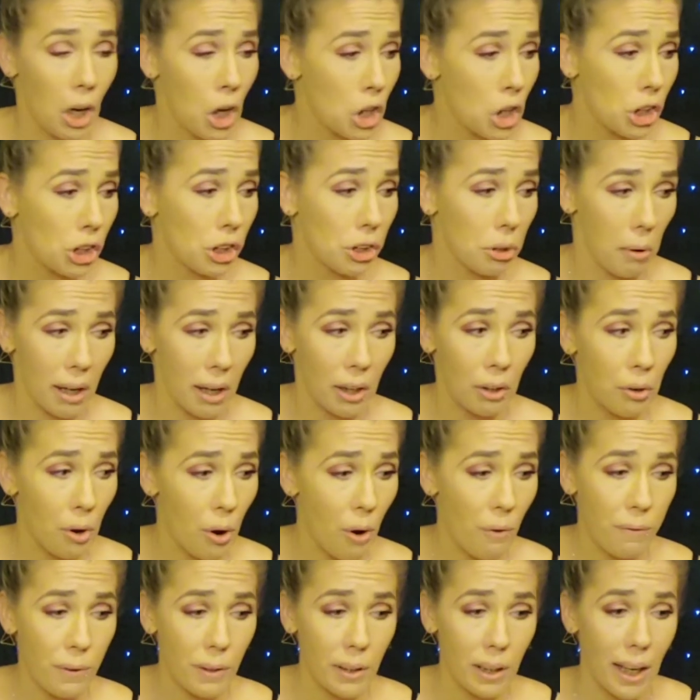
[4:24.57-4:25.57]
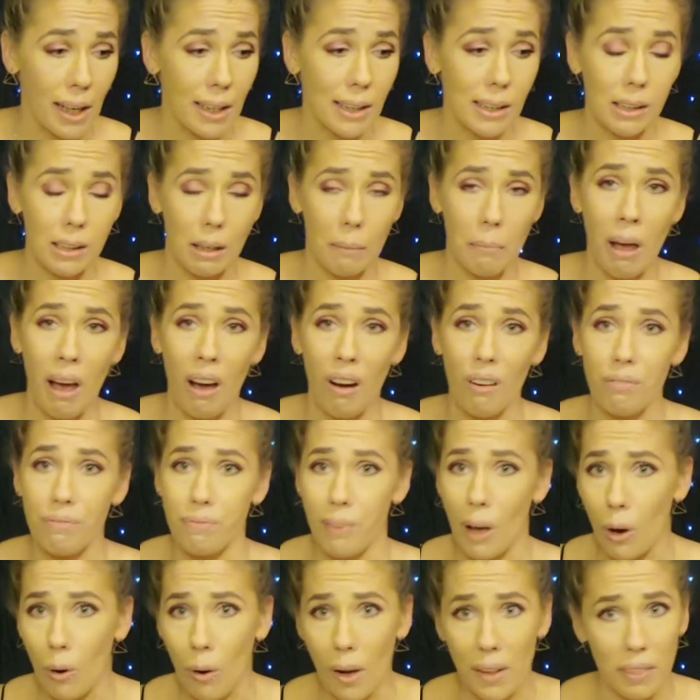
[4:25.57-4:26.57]
So I don't know if it like somehow
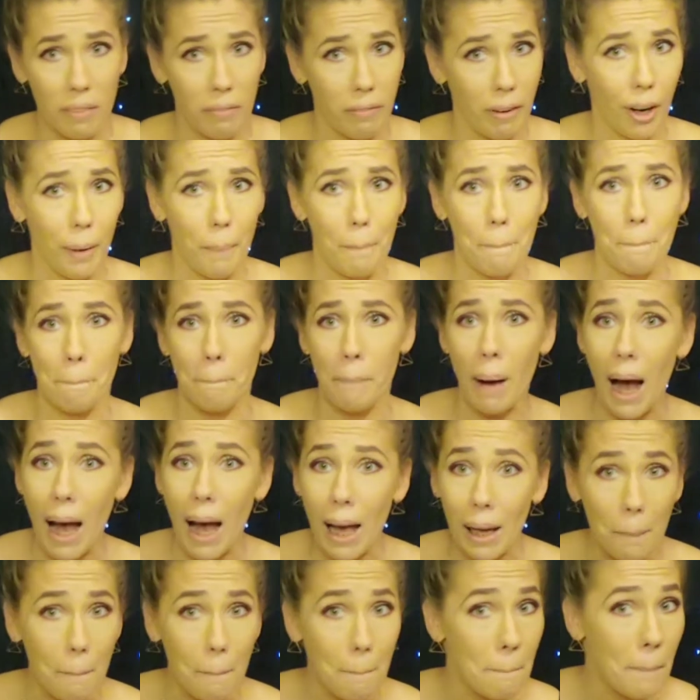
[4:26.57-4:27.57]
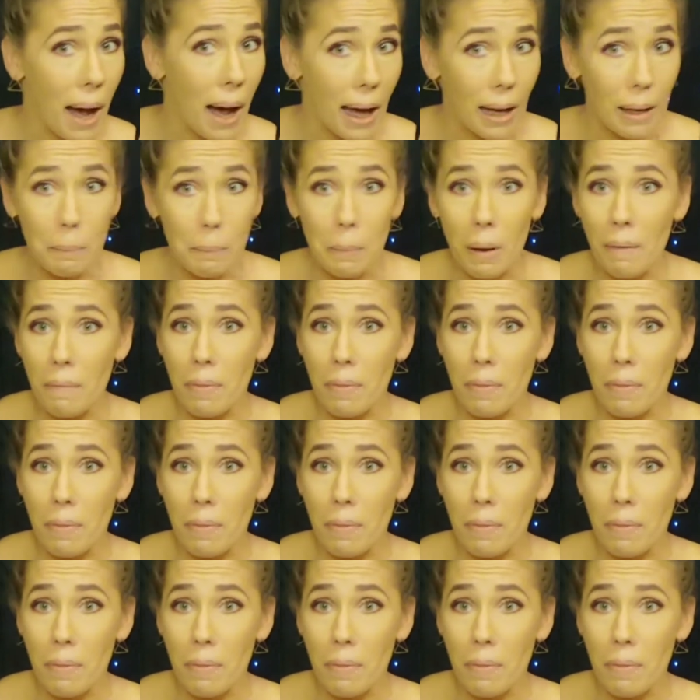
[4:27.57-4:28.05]
fell at the very bottom of the